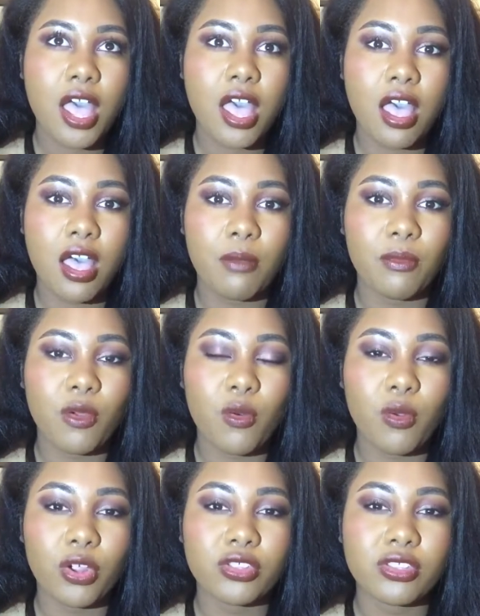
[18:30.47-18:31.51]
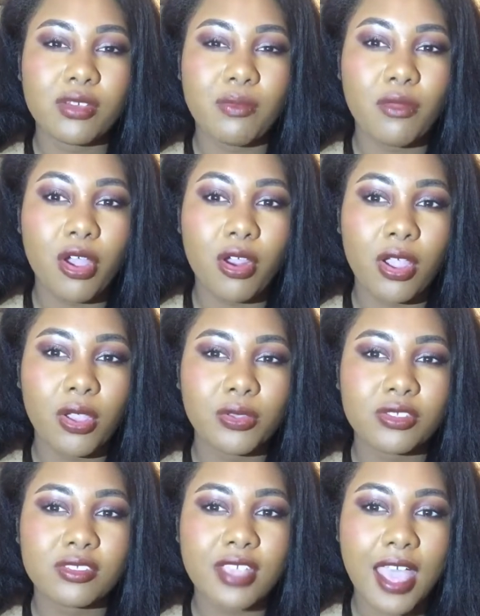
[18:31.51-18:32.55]
or tomorrow,
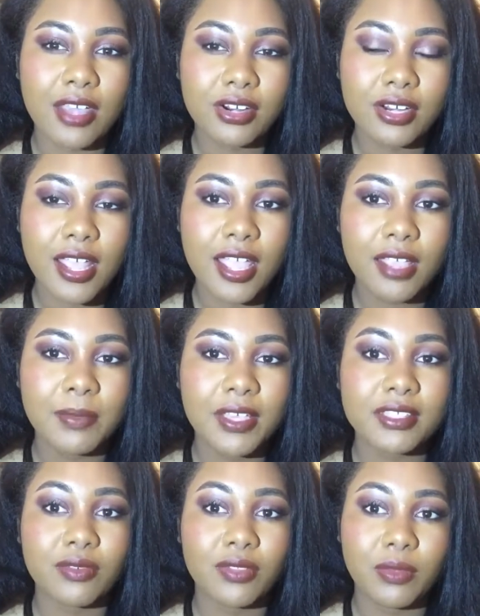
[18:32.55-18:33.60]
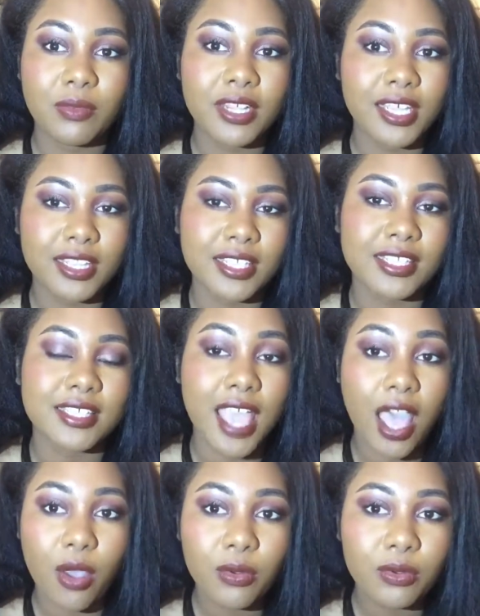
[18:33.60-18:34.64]
Saturday, because I really want to get this
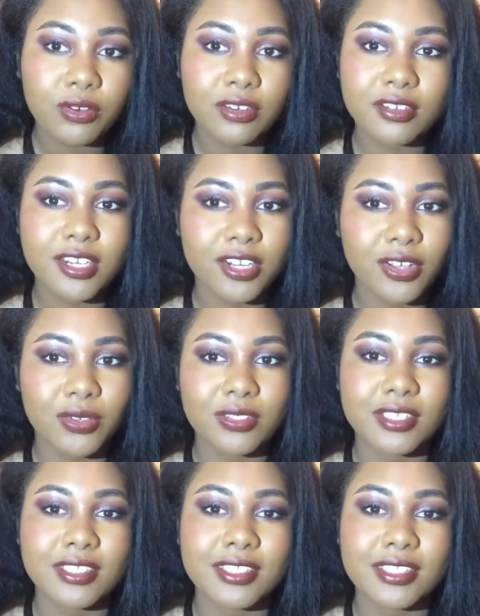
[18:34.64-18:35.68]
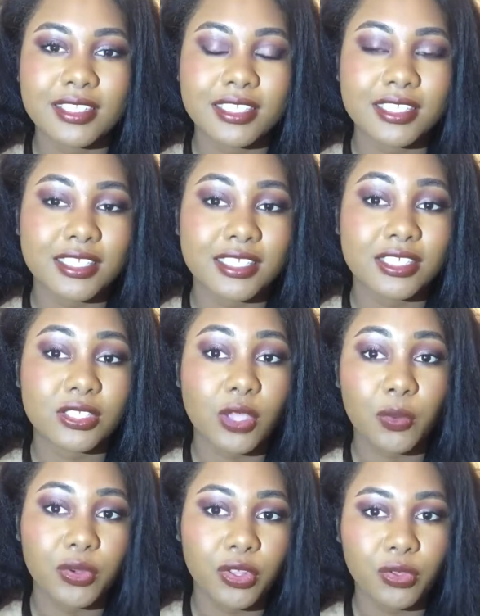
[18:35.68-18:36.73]
out, you know, since this is
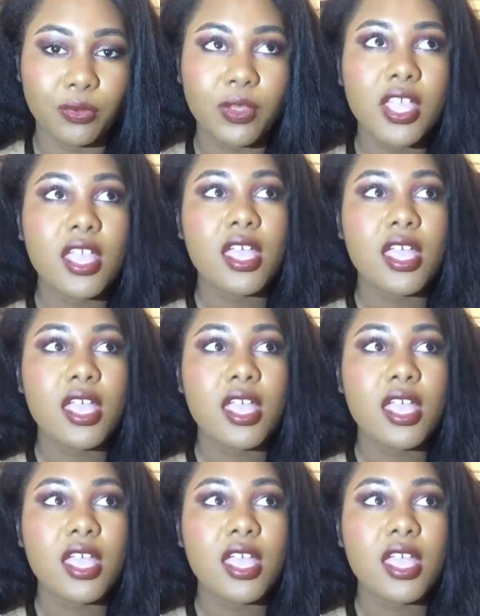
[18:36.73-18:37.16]
so new.